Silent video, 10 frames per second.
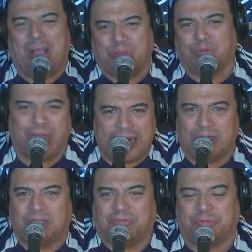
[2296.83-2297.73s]
about you,
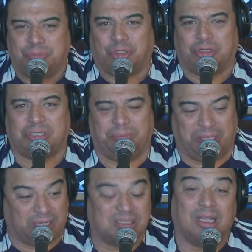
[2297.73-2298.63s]
line cook from Jersey,
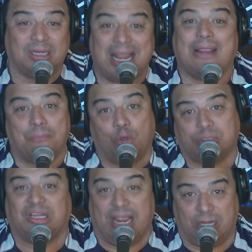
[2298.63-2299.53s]
because unlike
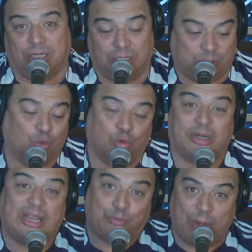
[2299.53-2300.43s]
most line cooks who
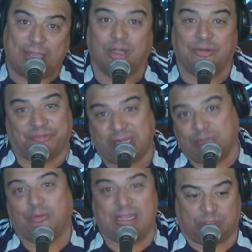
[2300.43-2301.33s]
work at regular
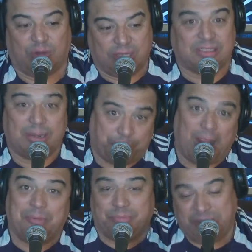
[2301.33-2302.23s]
fucking restaurants that
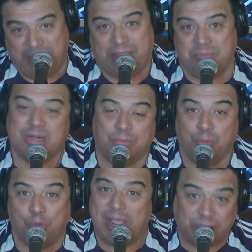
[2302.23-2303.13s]
probably make
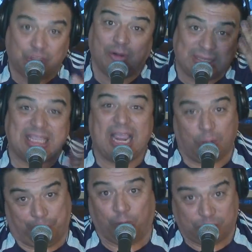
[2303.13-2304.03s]
minimum wage, you're at the
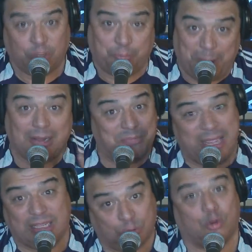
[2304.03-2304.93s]
airport, so you're probably
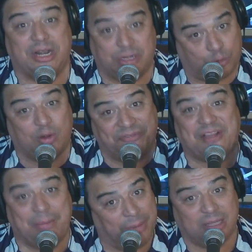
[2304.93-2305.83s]
making $20 to
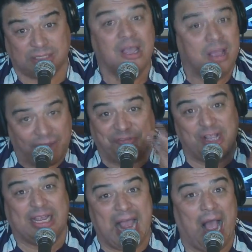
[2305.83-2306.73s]
$25 a
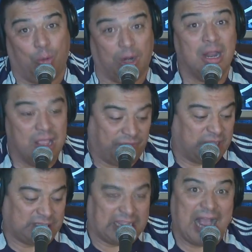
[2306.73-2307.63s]
fucking hour
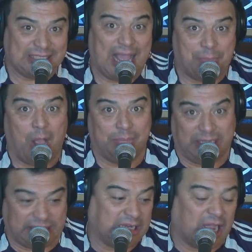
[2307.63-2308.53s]
for this goddamn
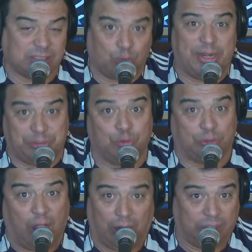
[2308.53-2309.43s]
omelet that costs
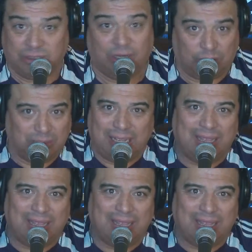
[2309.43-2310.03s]
$22. So